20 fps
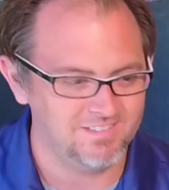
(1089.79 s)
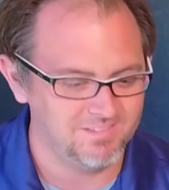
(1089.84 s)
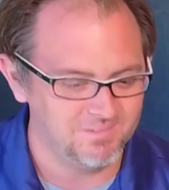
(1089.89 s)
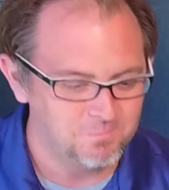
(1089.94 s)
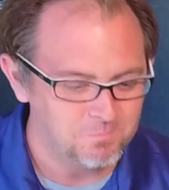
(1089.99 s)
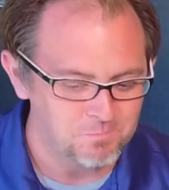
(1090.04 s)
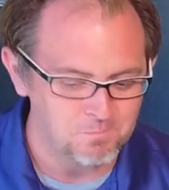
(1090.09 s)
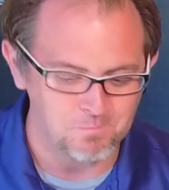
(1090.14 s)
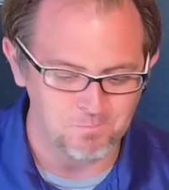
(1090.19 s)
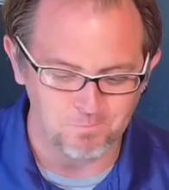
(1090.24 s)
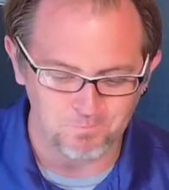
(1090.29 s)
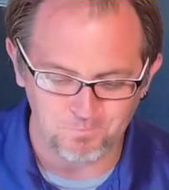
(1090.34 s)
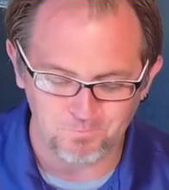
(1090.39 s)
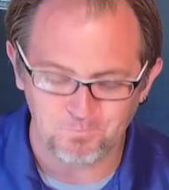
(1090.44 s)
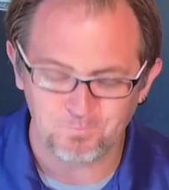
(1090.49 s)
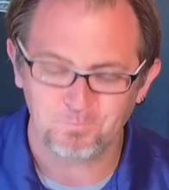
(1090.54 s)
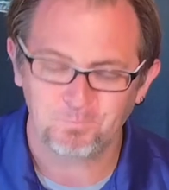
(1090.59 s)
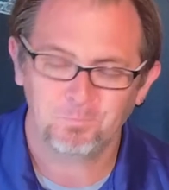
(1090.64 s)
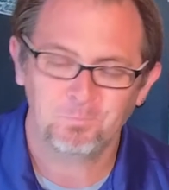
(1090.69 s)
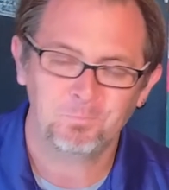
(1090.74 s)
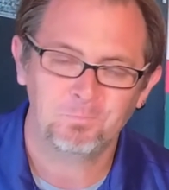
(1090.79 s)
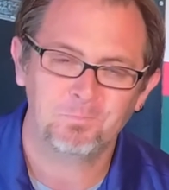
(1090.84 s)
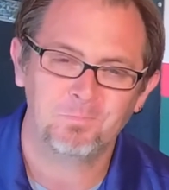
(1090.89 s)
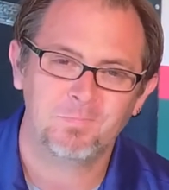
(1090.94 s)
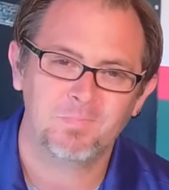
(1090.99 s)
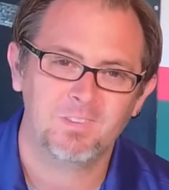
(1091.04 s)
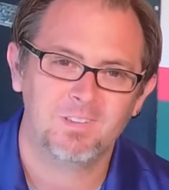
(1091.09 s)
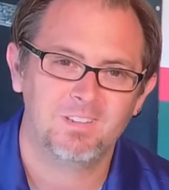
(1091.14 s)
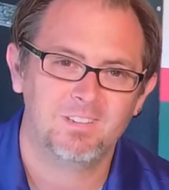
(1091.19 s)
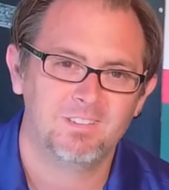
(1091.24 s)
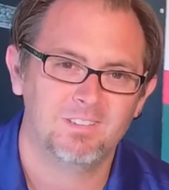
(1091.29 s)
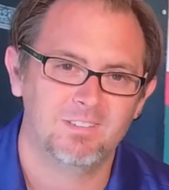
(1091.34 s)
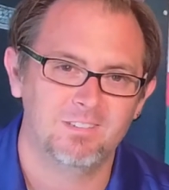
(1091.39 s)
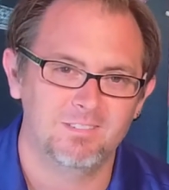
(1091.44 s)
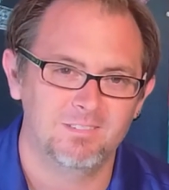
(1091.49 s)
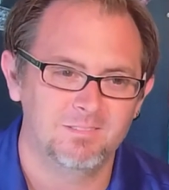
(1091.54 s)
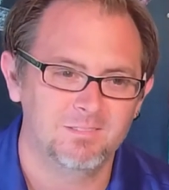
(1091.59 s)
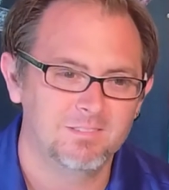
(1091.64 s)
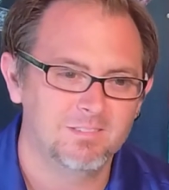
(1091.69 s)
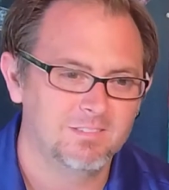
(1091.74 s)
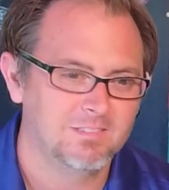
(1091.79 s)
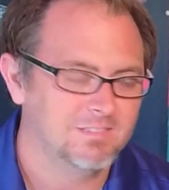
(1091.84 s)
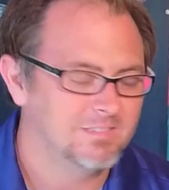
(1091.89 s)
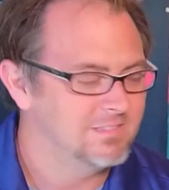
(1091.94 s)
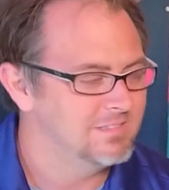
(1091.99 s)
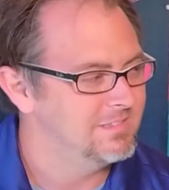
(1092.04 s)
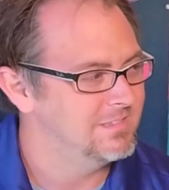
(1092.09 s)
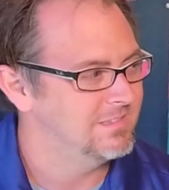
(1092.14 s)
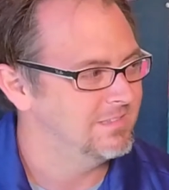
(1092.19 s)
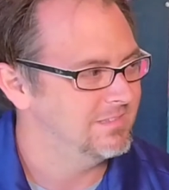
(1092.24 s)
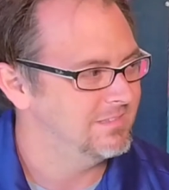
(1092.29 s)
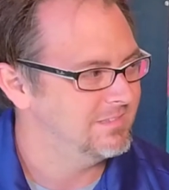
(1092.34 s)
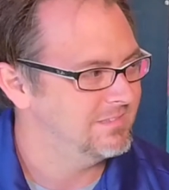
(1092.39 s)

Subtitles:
You never know. That's why you don't want to miss a moment of the Arts